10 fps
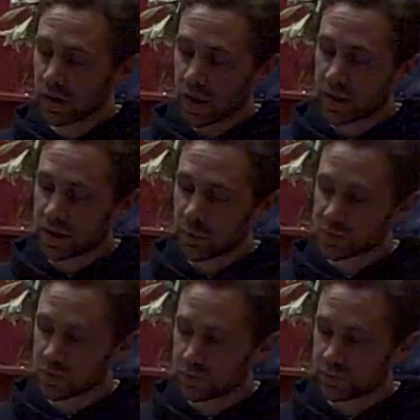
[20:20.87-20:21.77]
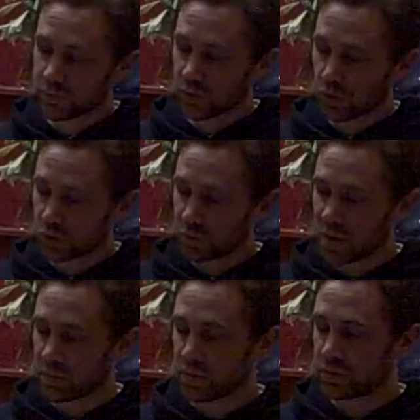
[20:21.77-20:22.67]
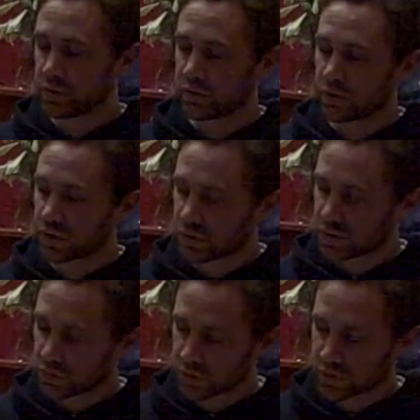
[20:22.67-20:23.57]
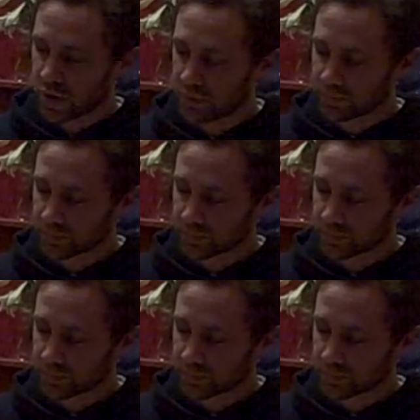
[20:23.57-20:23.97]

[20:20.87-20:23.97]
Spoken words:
and the numbers of order members is on the increase all the time.